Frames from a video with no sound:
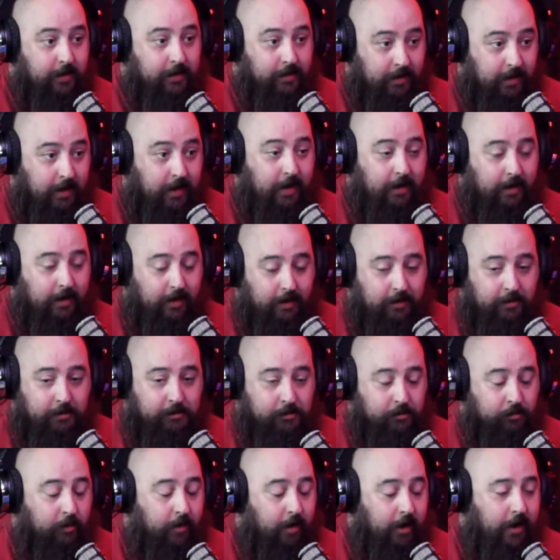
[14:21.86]
Yeah, it was
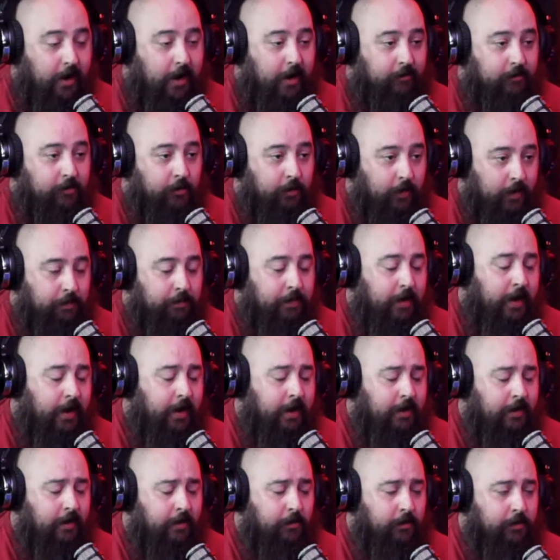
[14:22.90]
right after when
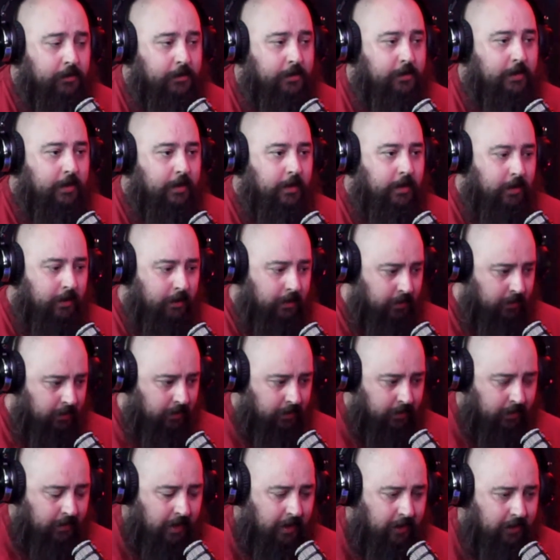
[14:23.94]
Palin
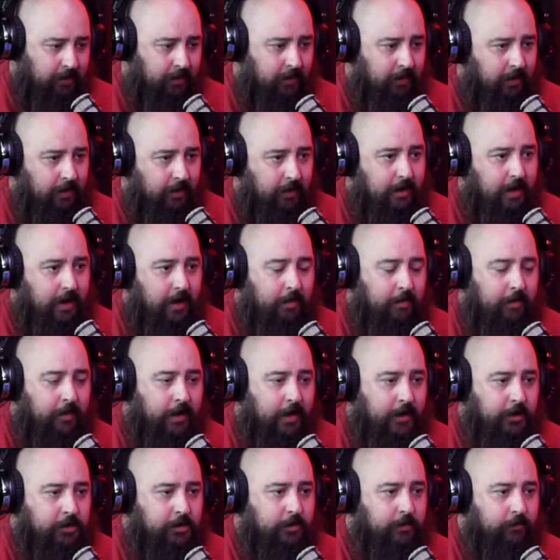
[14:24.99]
got the
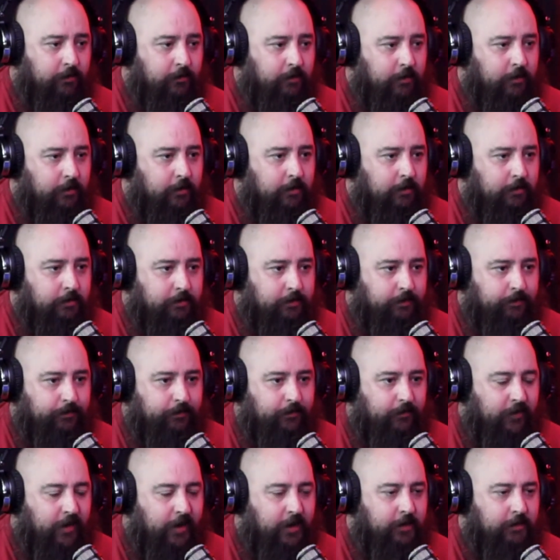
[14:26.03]
nomination for
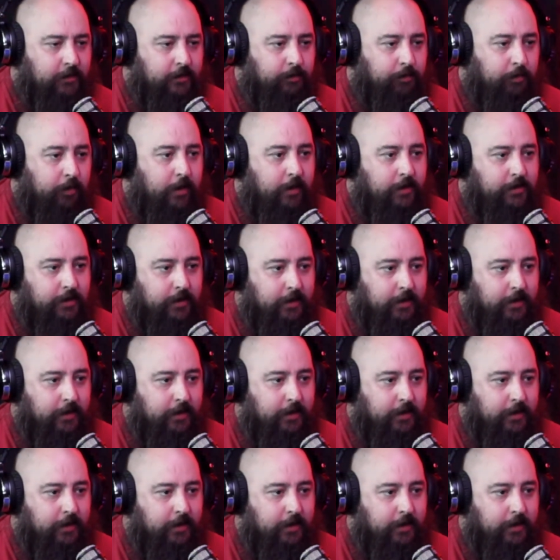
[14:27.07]
vice president.